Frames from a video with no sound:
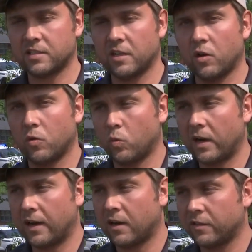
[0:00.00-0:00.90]
us know
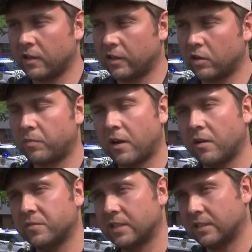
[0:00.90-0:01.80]
where the litter
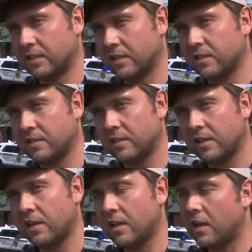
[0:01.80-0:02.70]
problems exist,
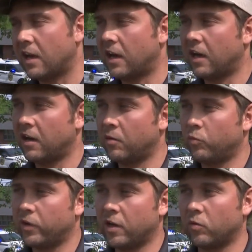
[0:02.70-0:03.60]

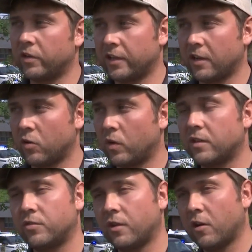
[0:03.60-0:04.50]
we don't really know
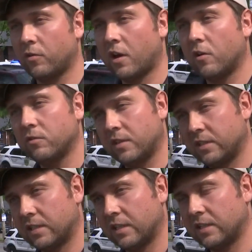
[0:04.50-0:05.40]
where to go to hold
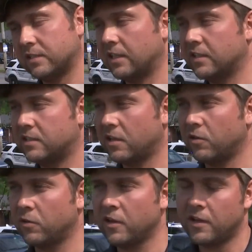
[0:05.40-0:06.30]
these things. And
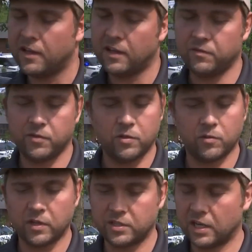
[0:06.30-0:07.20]
so if you
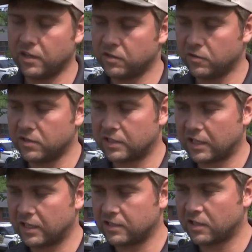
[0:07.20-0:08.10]
could reach out to us and
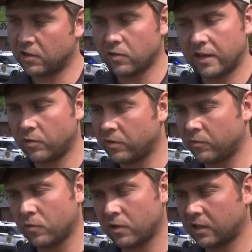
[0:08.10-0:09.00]
let us know, hey, we
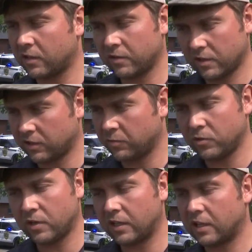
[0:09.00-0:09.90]
would want a
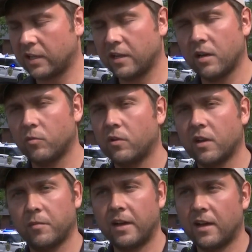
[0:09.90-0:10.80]
community cleanup, we'll
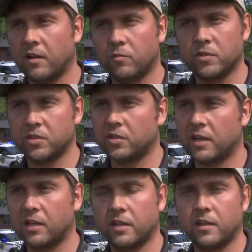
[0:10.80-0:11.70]
come out, and we're just
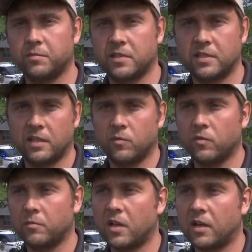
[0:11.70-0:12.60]
trying to clean up the city
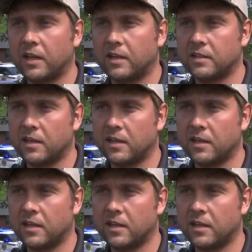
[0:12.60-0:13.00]
one block at a